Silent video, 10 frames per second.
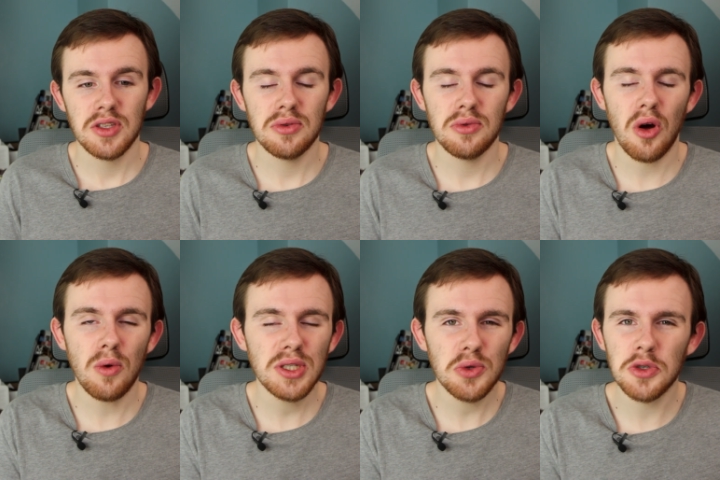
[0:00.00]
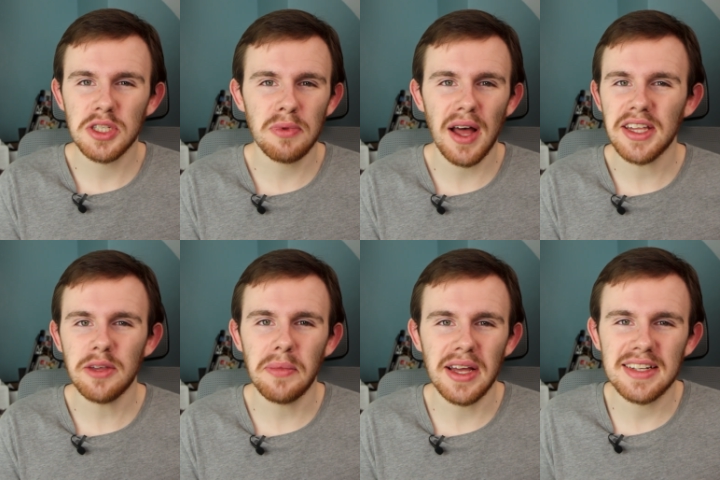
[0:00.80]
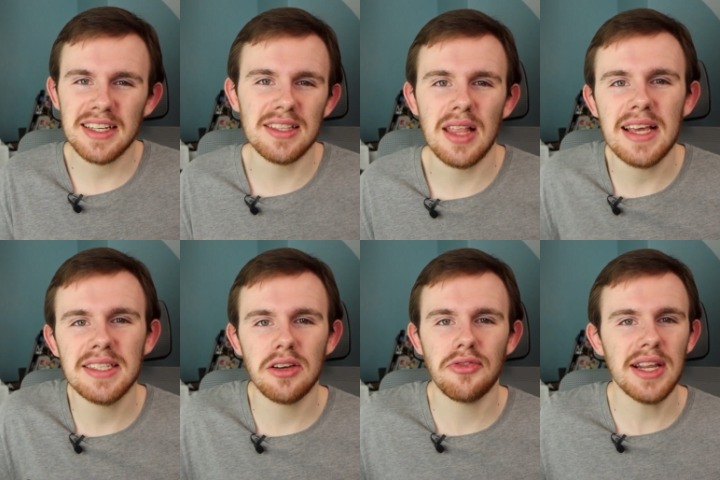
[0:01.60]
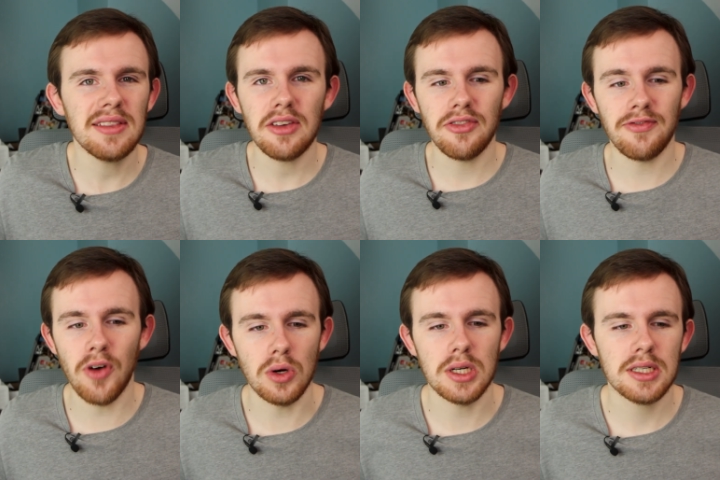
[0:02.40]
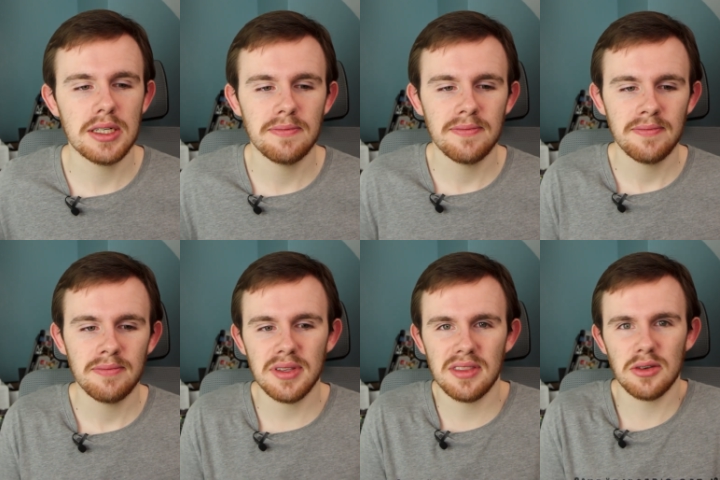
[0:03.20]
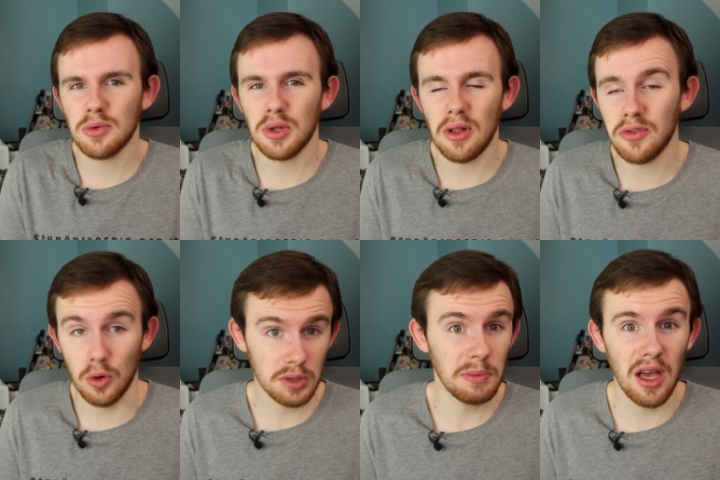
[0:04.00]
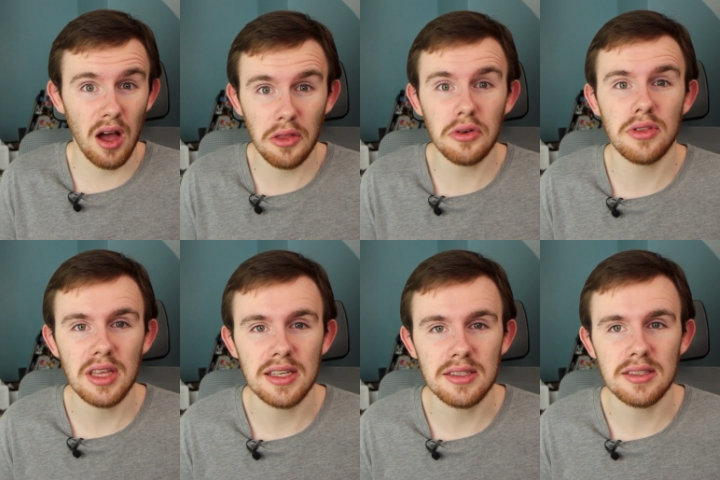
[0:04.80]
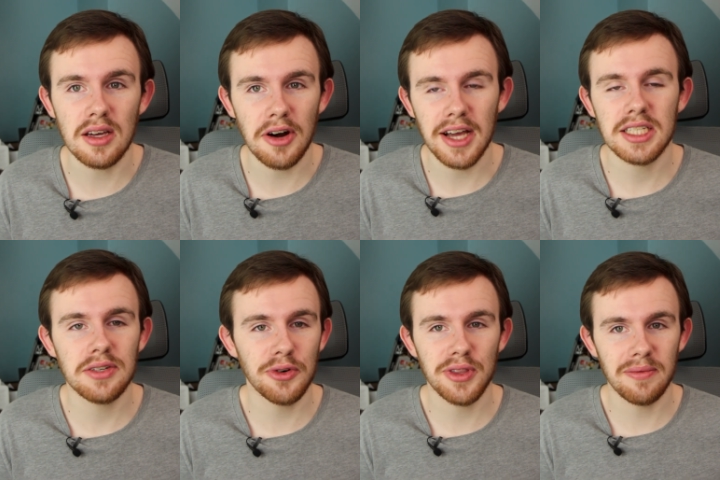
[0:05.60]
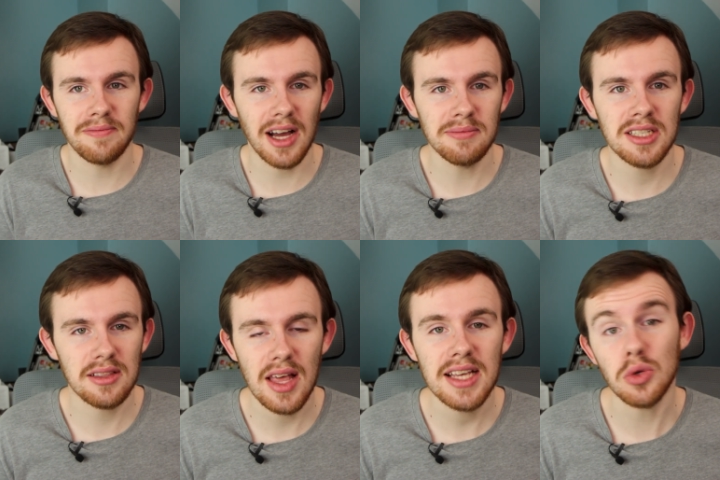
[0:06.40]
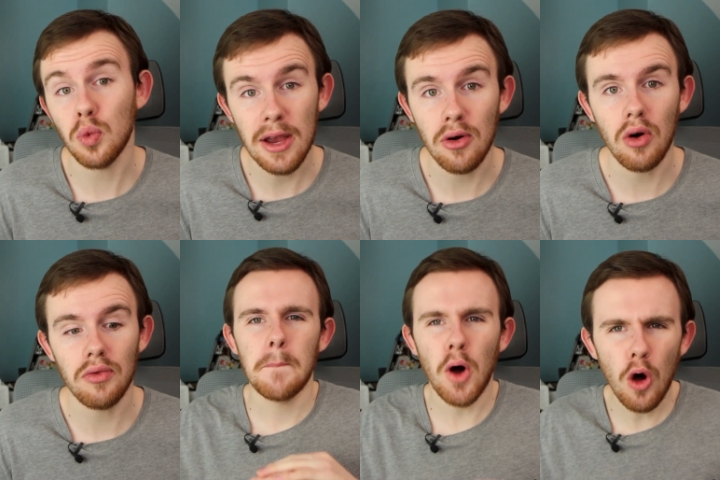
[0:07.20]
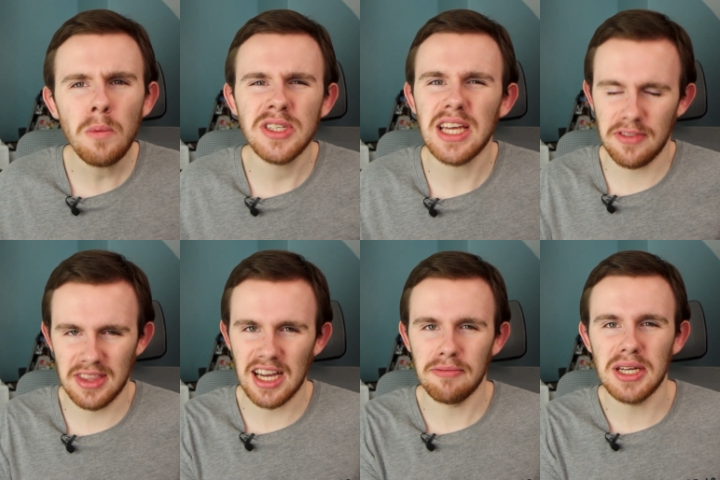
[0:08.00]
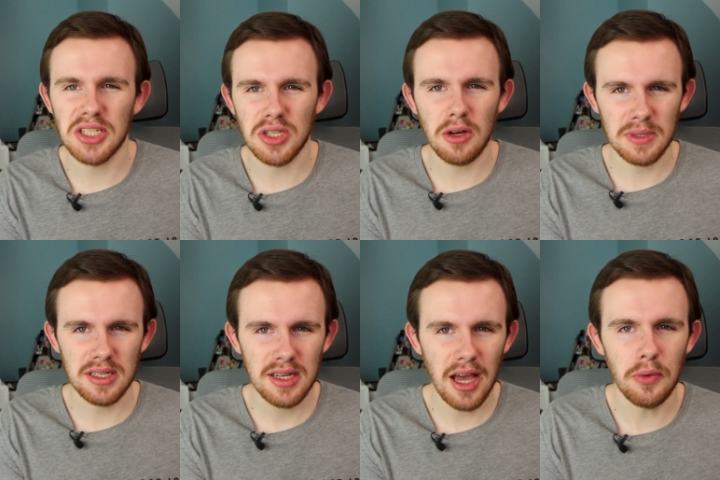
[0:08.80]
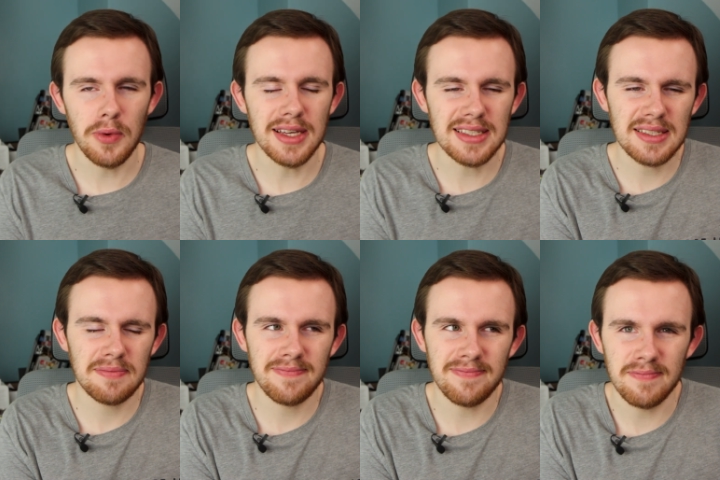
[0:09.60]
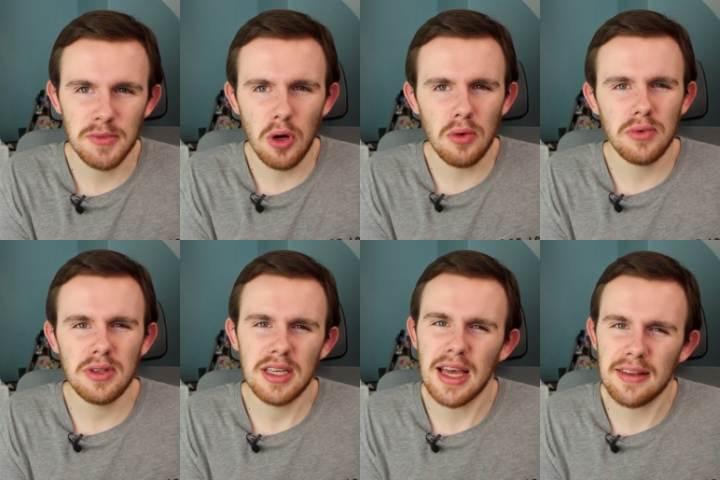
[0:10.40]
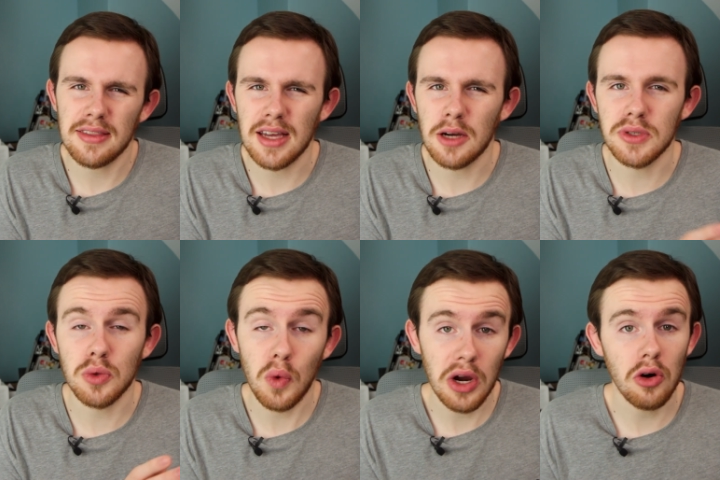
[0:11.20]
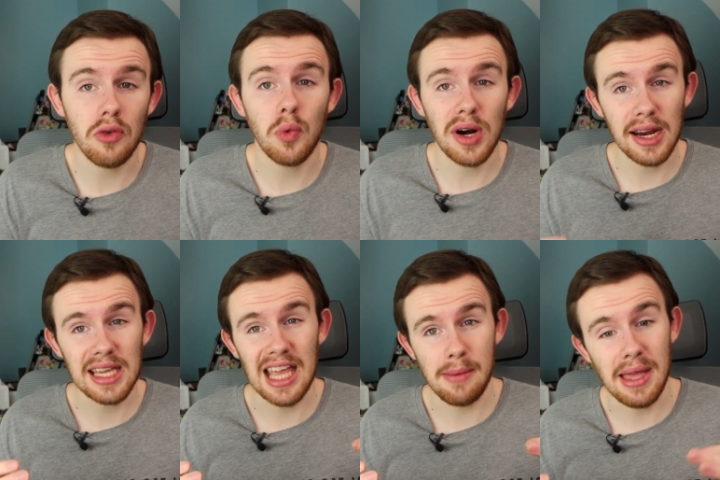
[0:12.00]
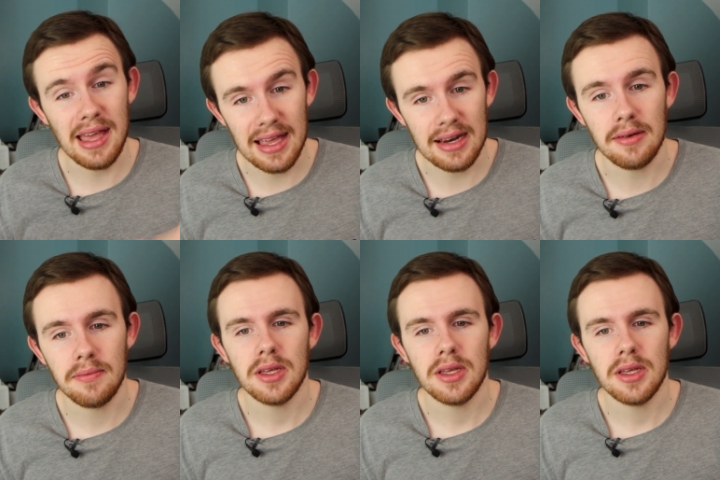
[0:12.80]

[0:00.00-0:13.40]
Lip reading: to also supply them in a dyslexic-friendly font. But there will, of course, be other things that are asked for that I'm just less aware of. But almost everything I've mentioned up to now is not really anything I was aware of when I came in.